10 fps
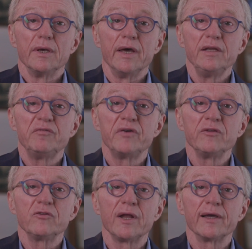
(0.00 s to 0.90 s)
An
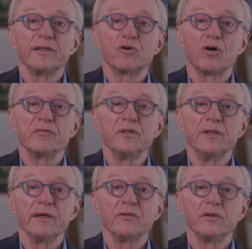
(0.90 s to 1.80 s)
event like the
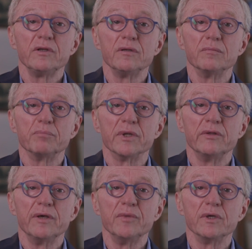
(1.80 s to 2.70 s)
COVID-19
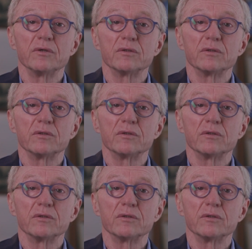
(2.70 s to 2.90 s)
pandemic